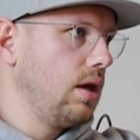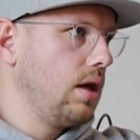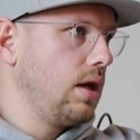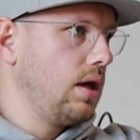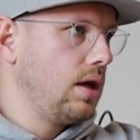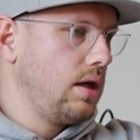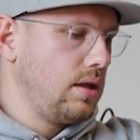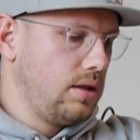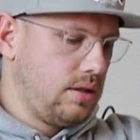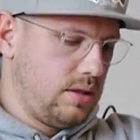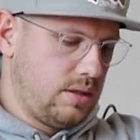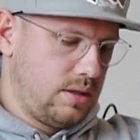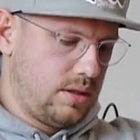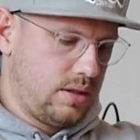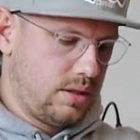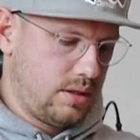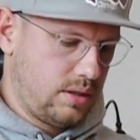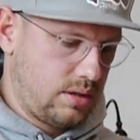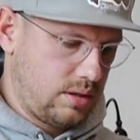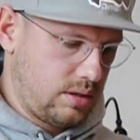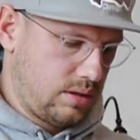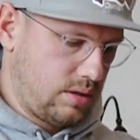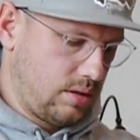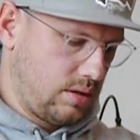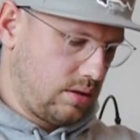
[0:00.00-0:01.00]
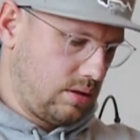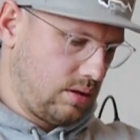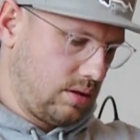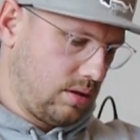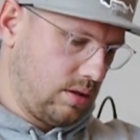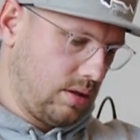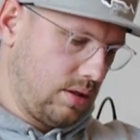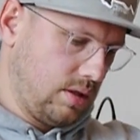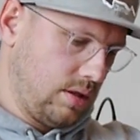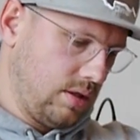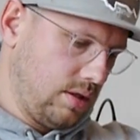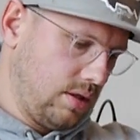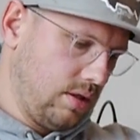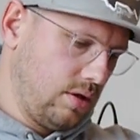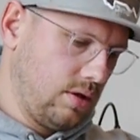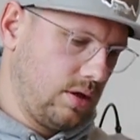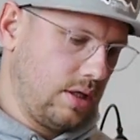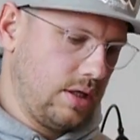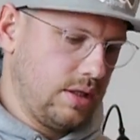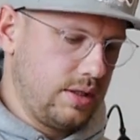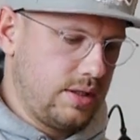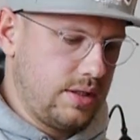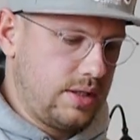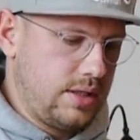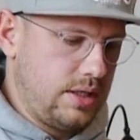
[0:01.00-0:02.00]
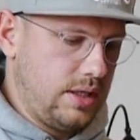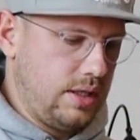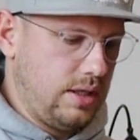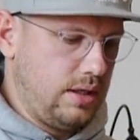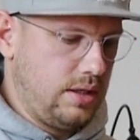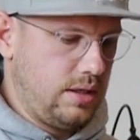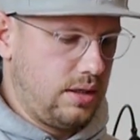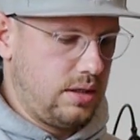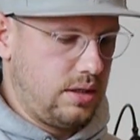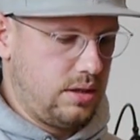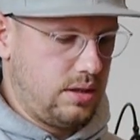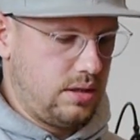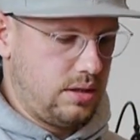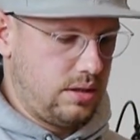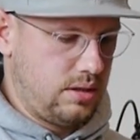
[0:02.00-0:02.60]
and as you can see,